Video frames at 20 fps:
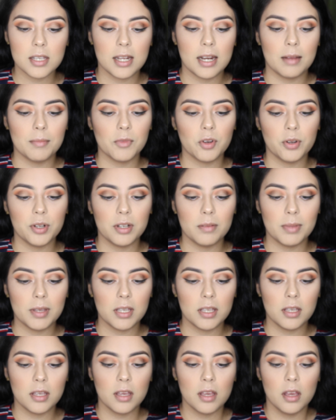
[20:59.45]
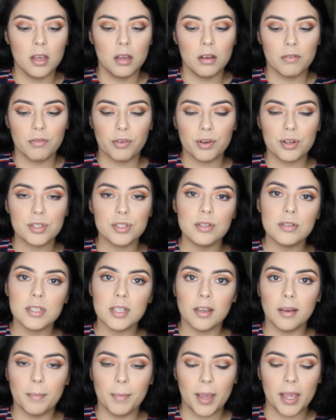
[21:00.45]
and I'm going to be first
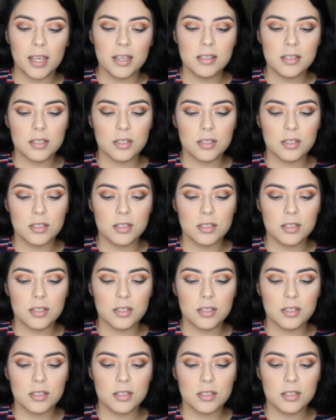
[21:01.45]
using a base.